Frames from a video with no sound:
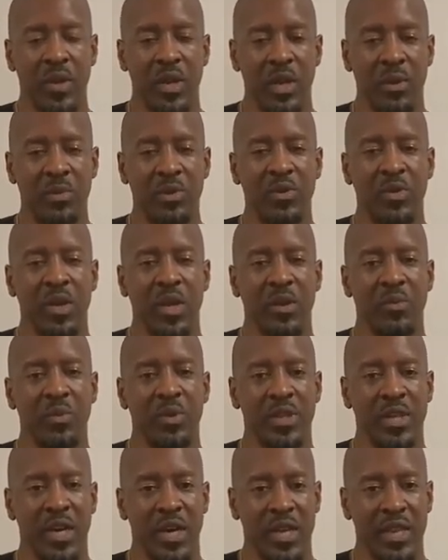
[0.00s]
Let me do that
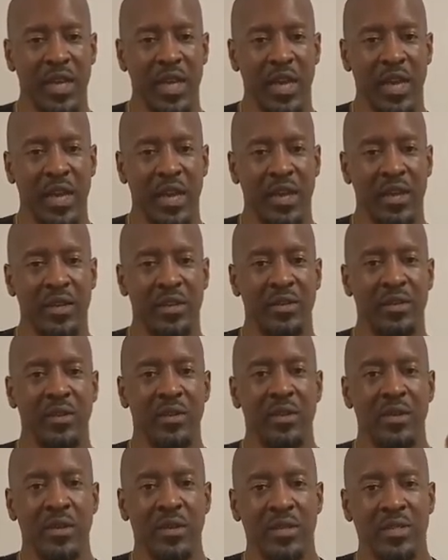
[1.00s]
with the other hand
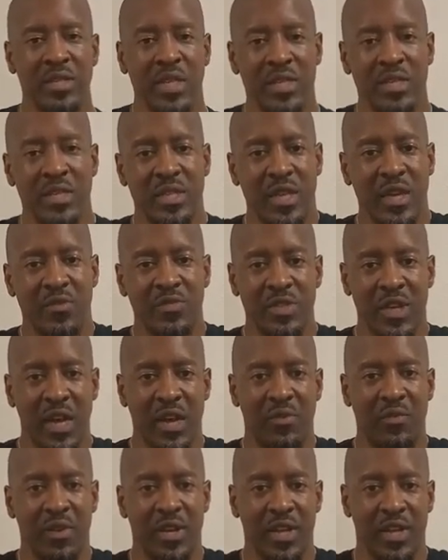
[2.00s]
just to give
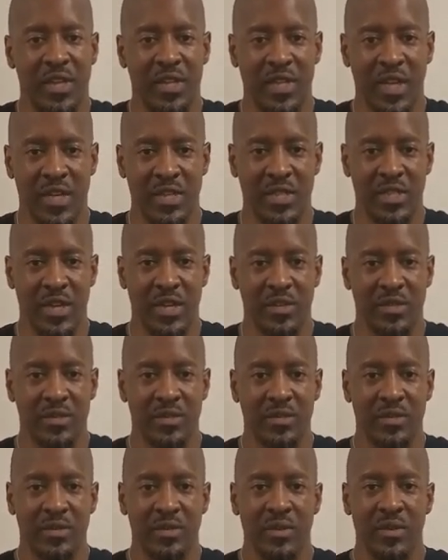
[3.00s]
time for it to
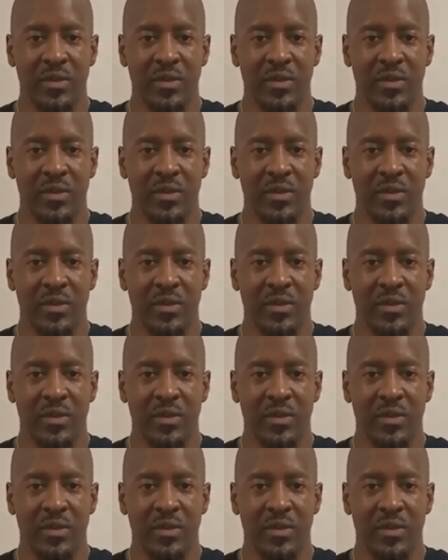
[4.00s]
digest.